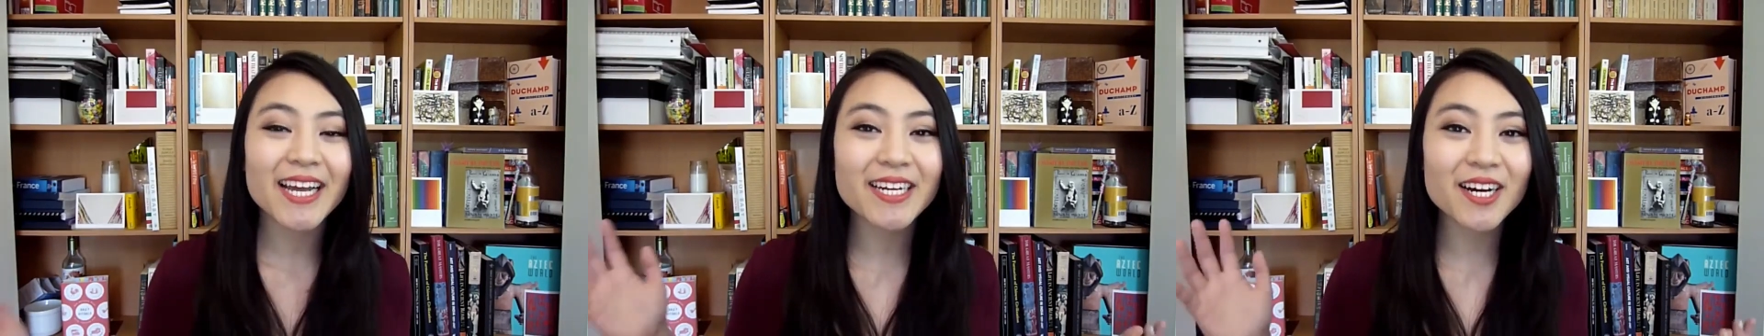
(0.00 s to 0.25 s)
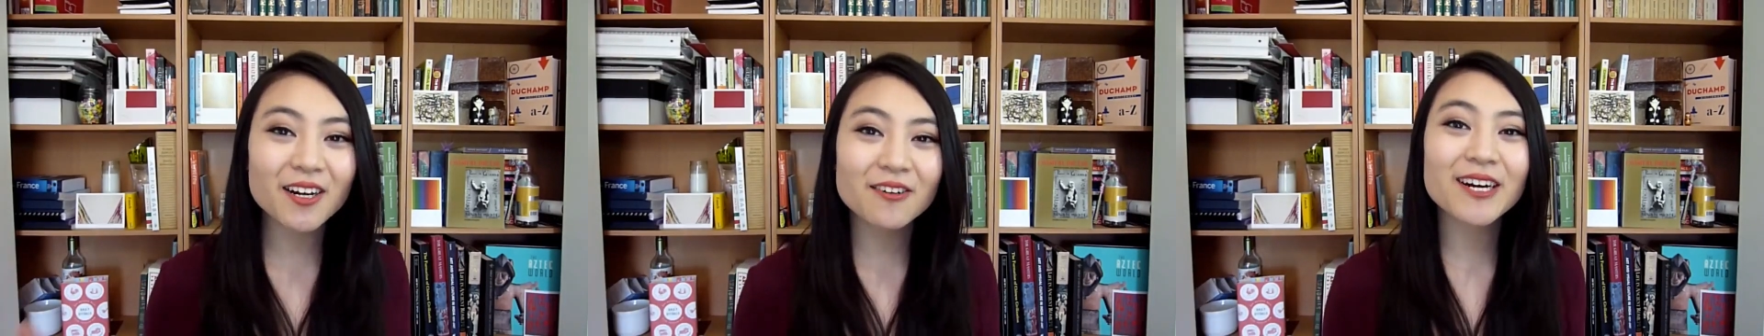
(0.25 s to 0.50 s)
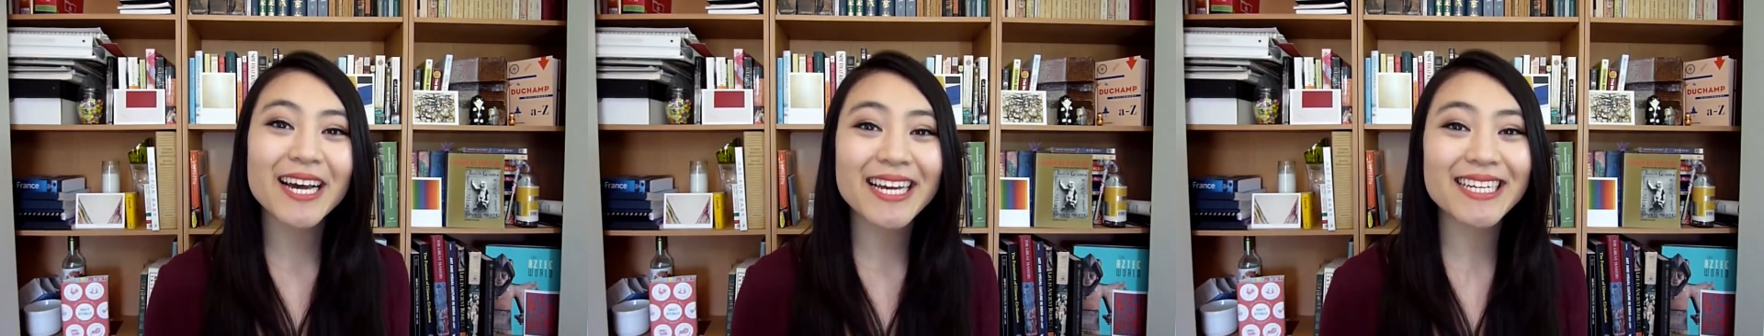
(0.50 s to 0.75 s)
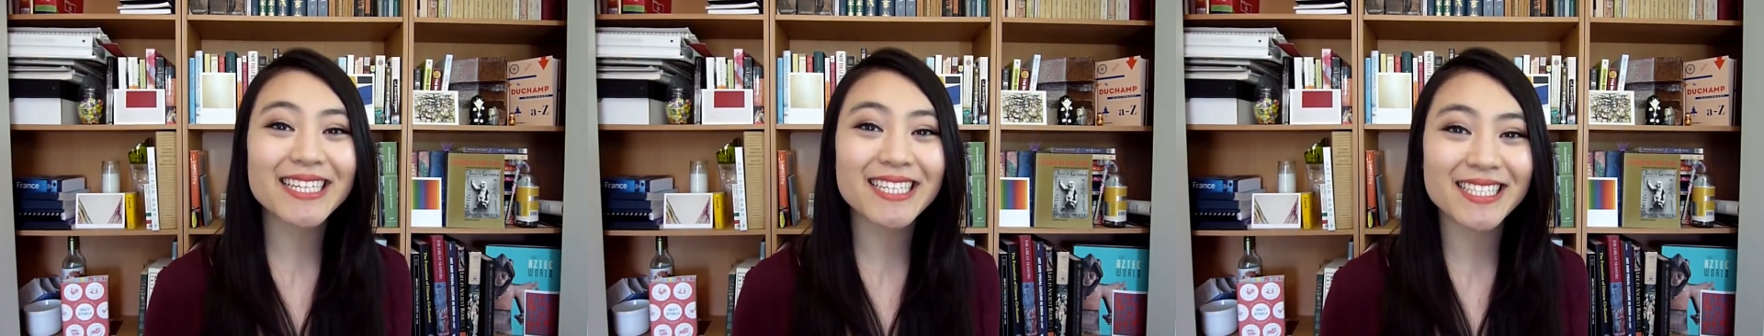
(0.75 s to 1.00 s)
And no,
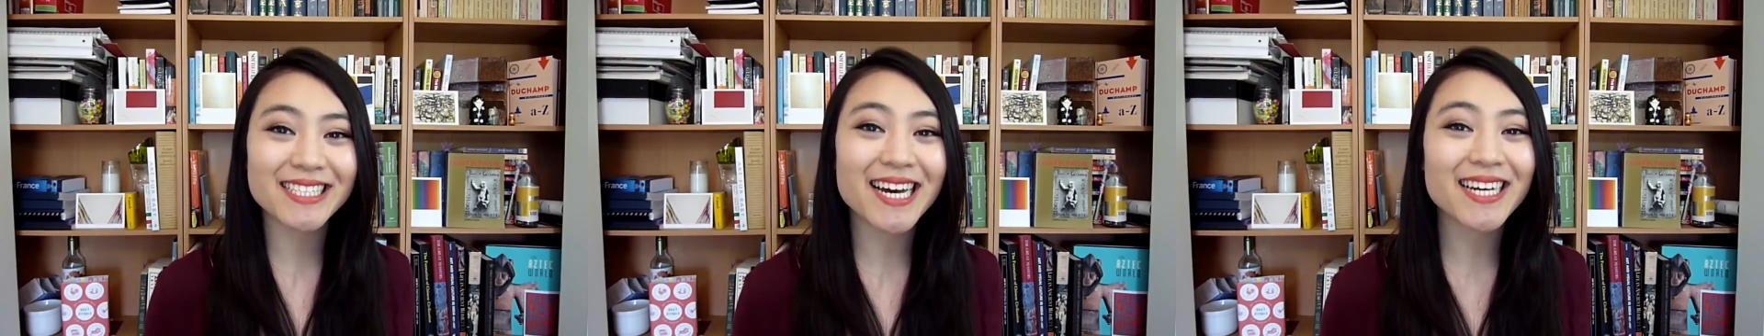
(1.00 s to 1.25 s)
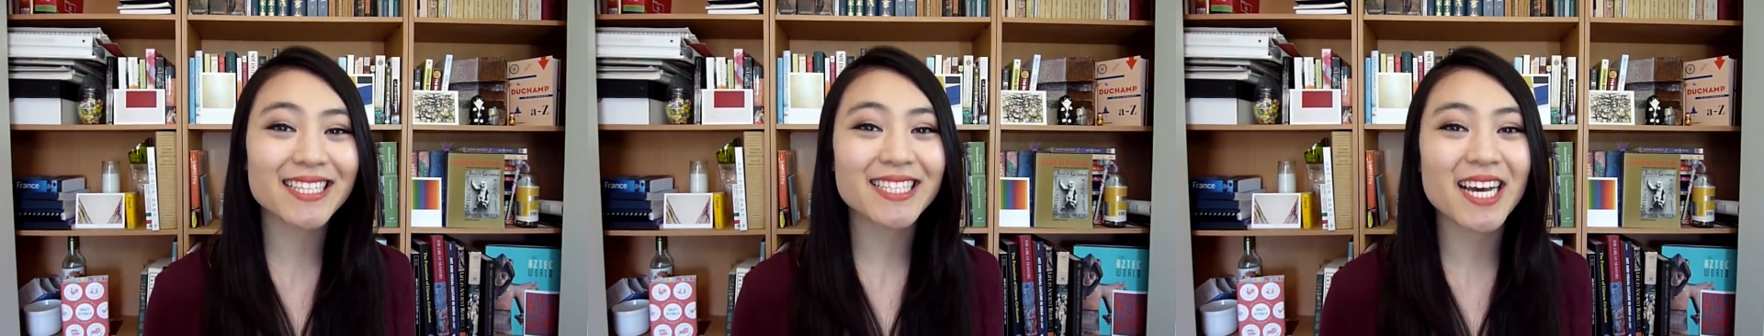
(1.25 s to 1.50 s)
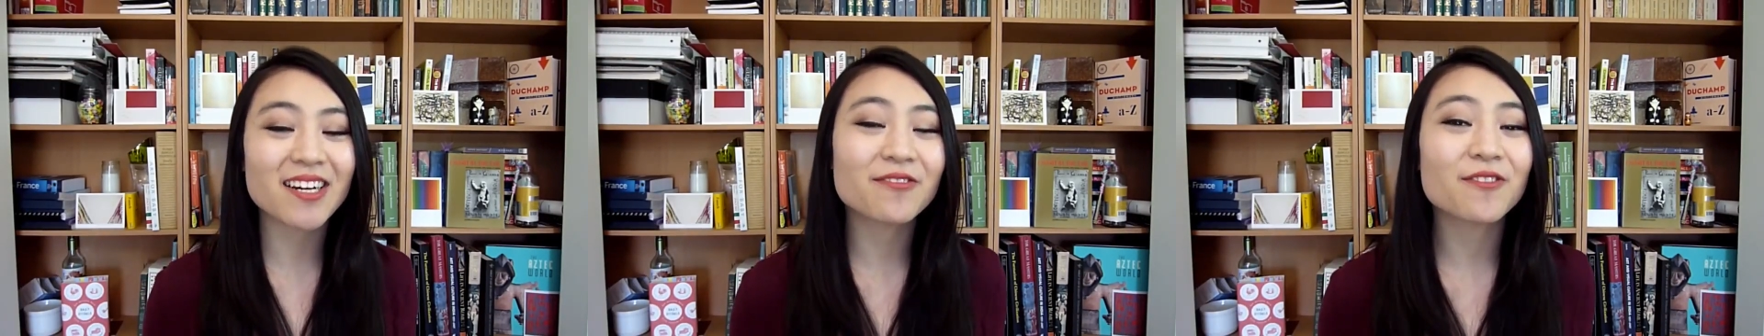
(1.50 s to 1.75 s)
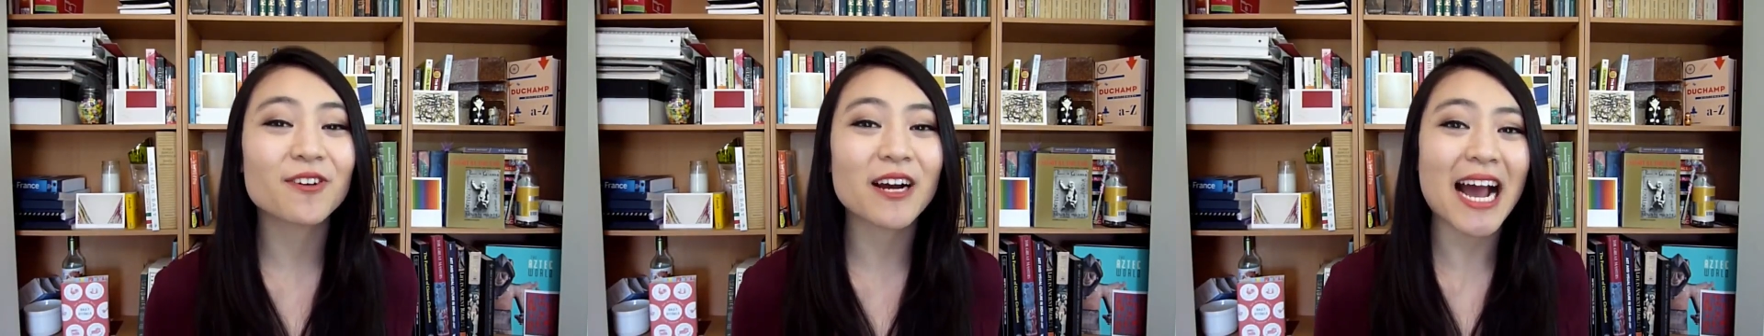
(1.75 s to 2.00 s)
AD does not
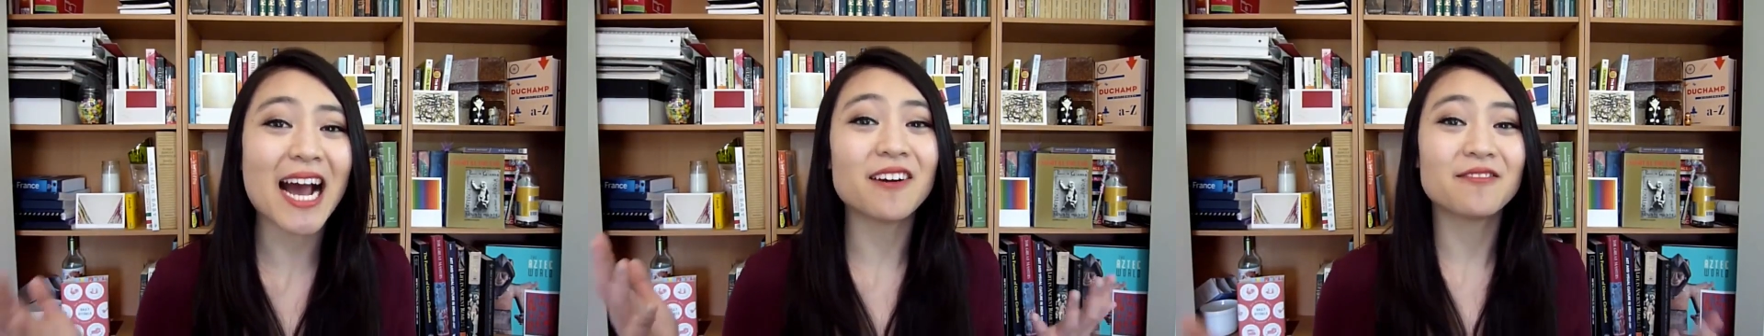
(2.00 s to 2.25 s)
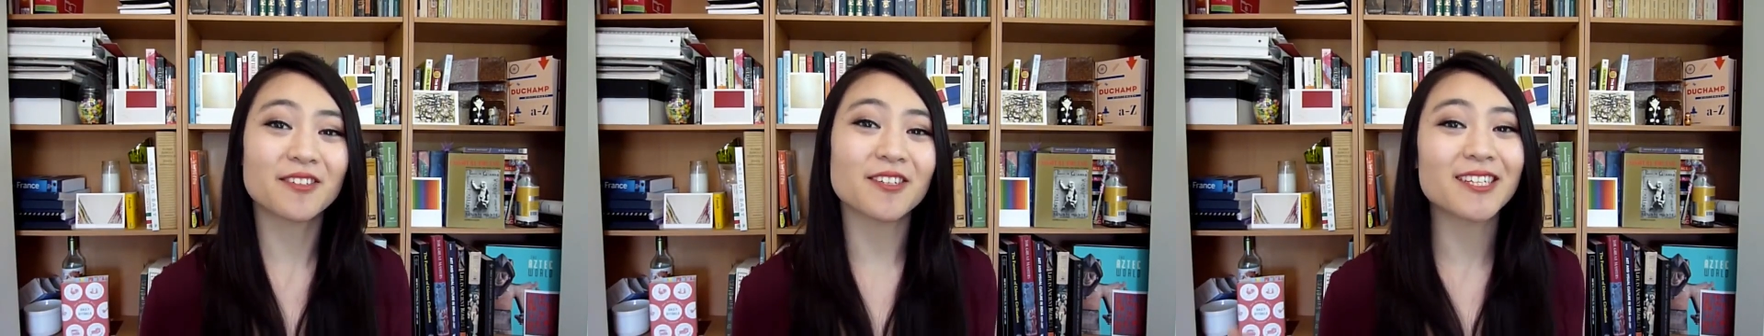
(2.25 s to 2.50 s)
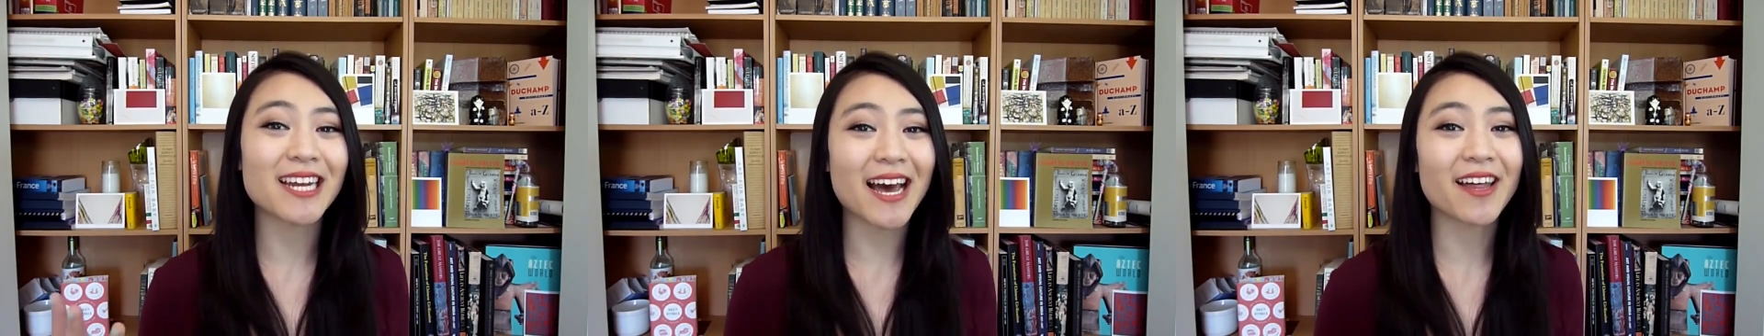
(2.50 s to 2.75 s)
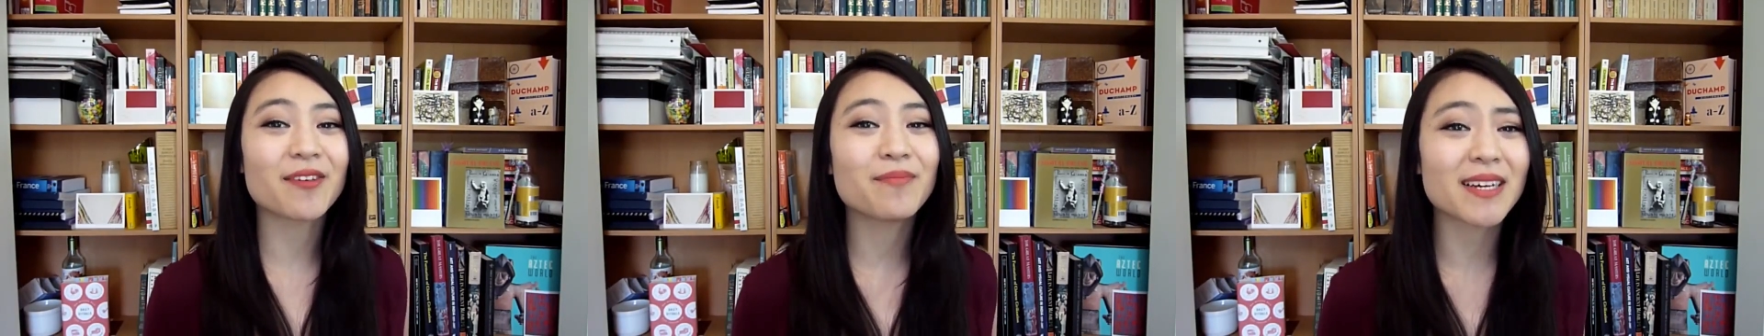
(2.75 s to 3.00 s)
stand for after death